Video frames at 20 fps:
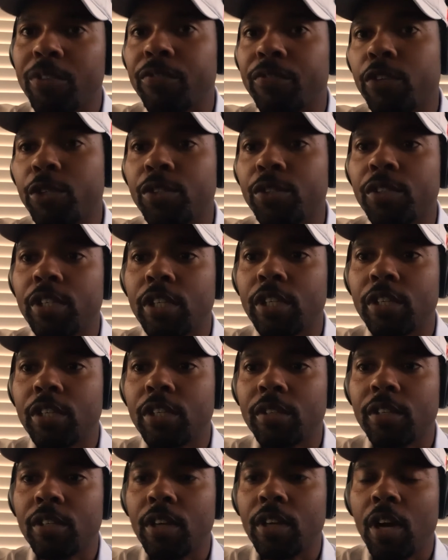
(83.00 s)
first
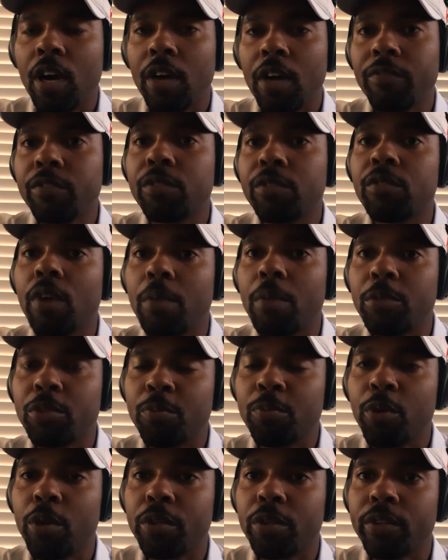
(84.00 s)
tee of Columbus
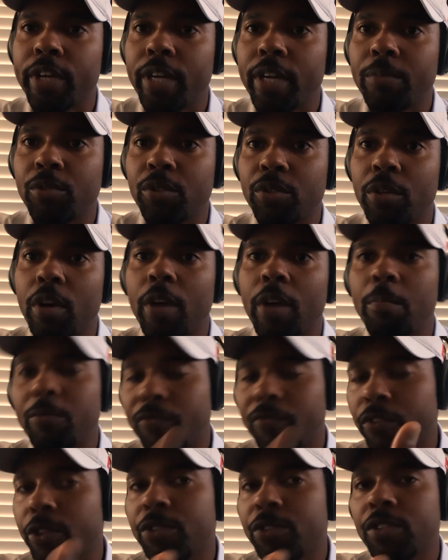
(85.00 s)
program. So I'm
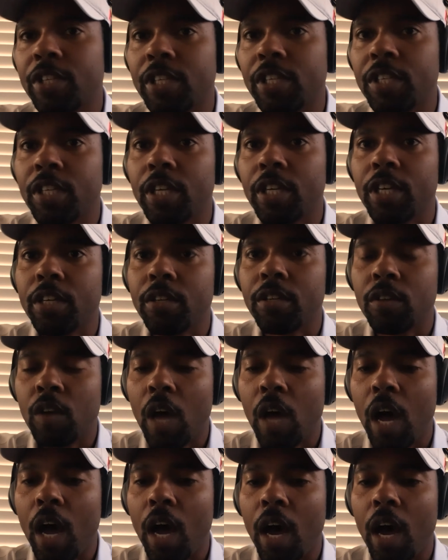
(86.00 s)
the first tee kid.
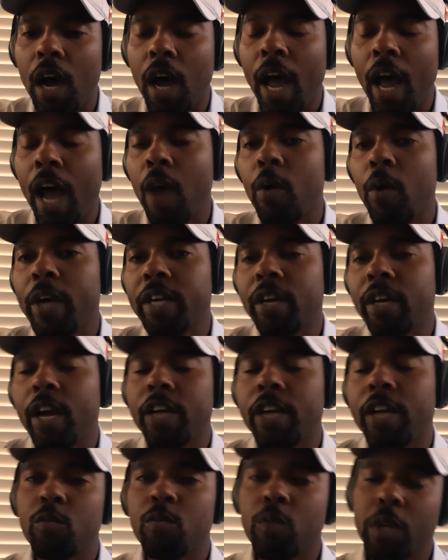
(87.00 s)
How I
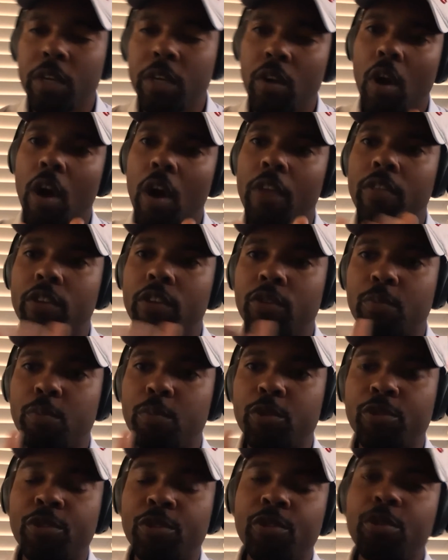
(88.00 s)
kind of went on this
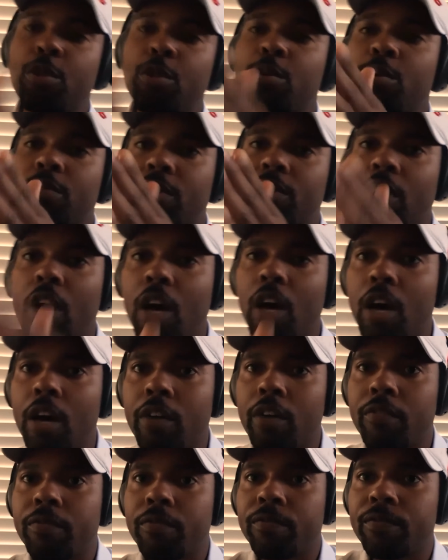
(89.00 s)
pursuit
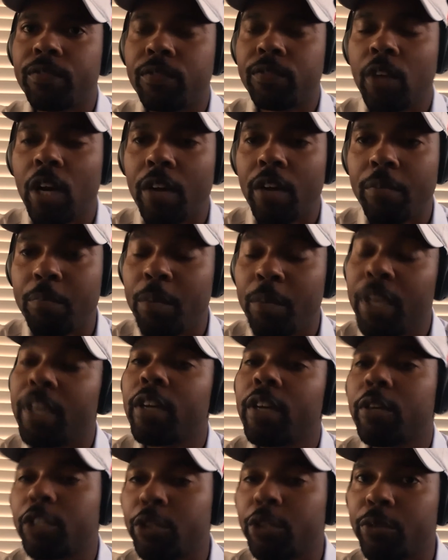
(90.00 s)
of
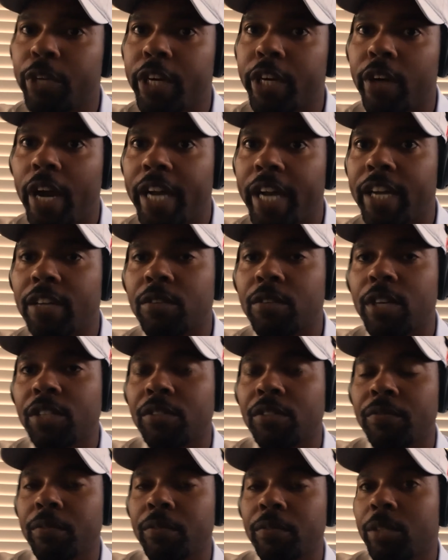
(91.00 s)
being a career, I got a
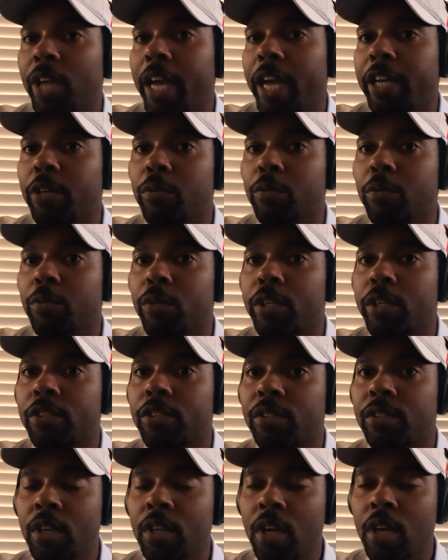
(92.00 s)
lesson from Tiger
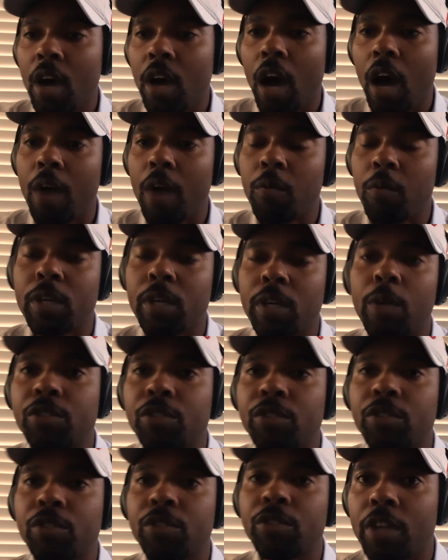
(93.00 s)
Woods when I
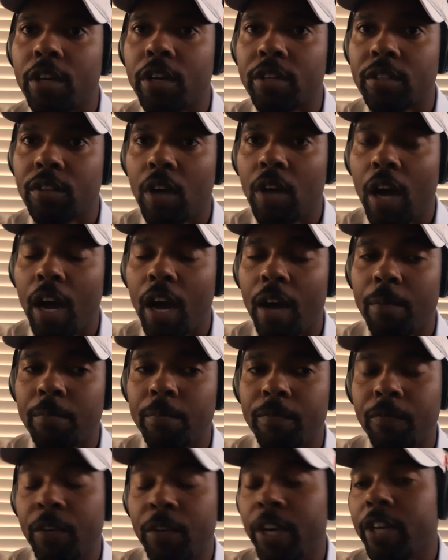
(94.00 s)
was young.
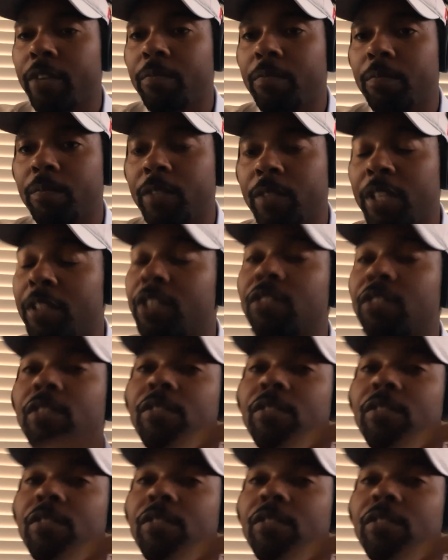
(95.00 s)
And this is